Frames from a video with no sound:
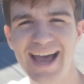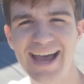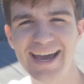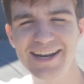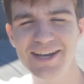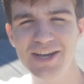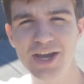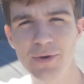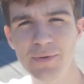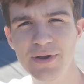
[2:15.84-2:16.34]

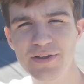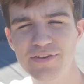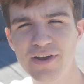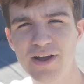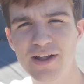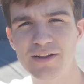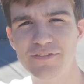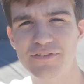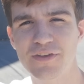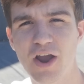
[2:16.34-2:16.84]
Anechoic
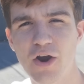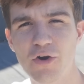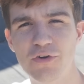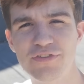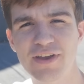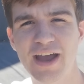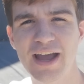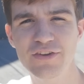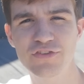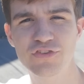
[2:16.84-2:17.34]
tiles are
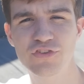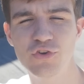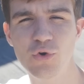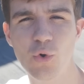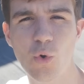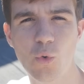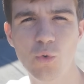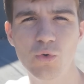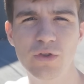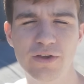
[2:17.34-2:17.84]
attached
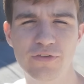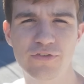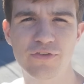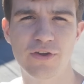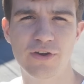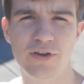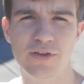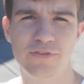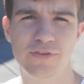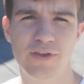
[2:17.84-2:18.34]
to all
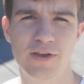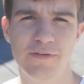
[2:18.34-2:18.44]
external